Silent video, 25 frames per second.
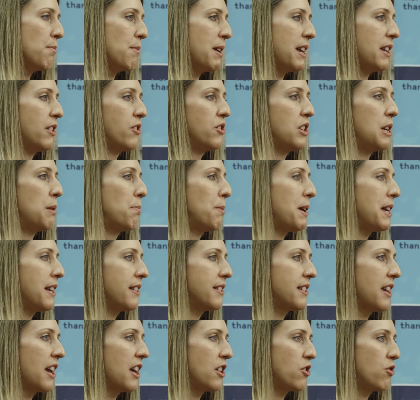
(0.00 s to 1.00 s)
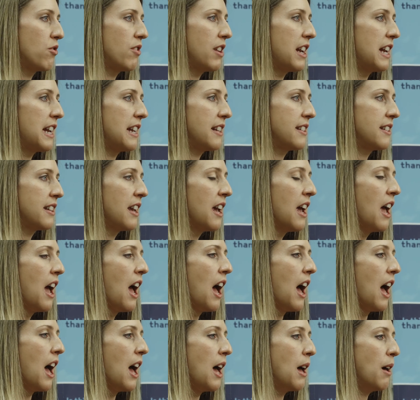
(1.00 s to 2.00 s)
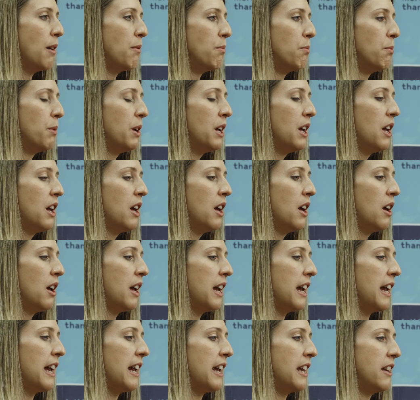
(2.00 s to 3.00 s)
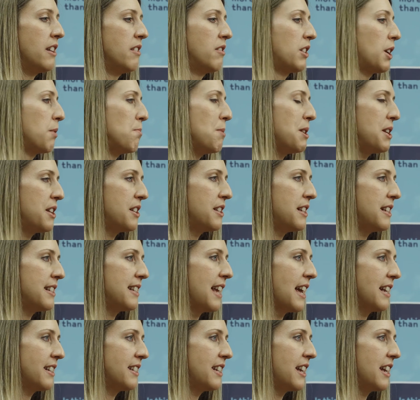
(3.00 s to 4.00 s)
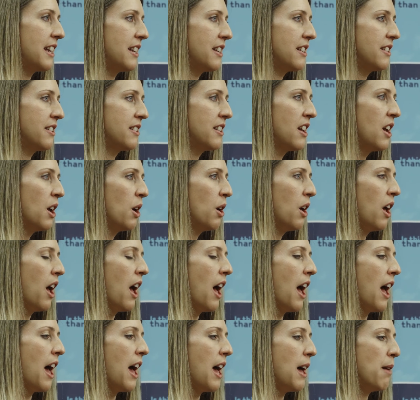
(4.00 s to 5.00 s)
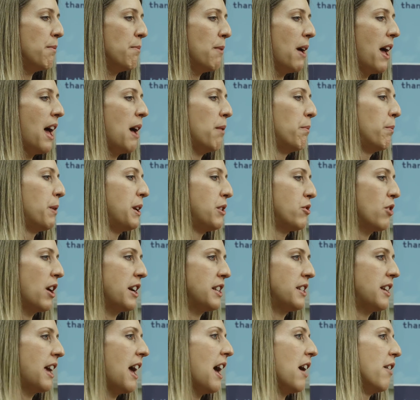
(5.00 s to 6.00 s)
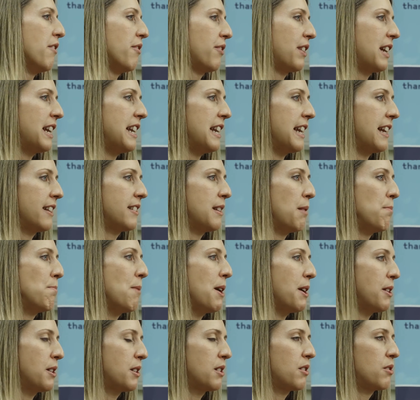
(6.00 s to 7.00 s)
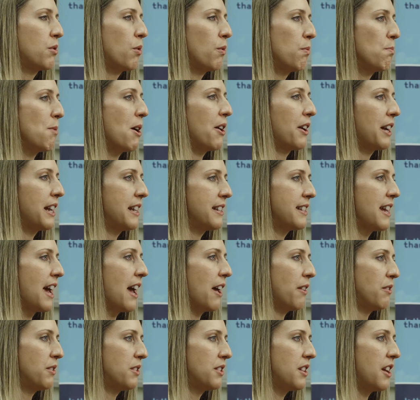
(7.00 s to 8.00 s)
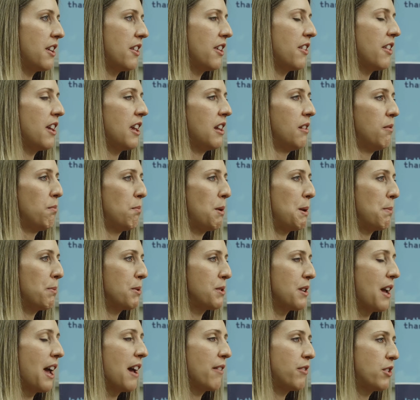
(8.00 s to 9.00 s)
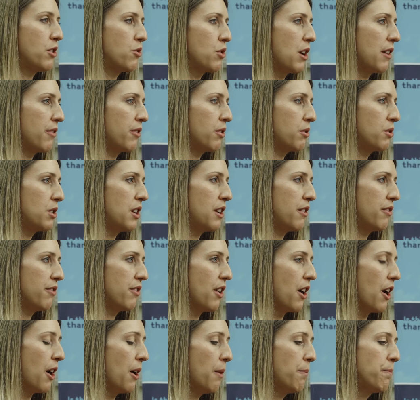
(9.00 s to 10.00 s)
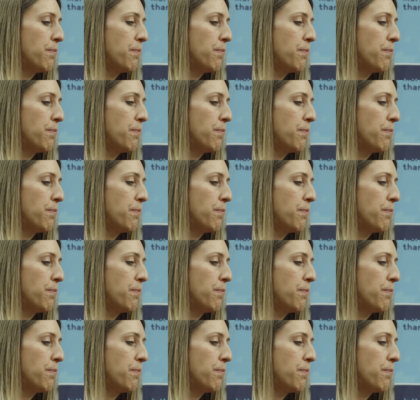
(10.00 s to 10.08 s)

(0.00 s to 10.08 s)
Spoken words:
in GP surgeries, in community settings, and we try to have clinics in most sort of market towns so that people don't have to travel too far.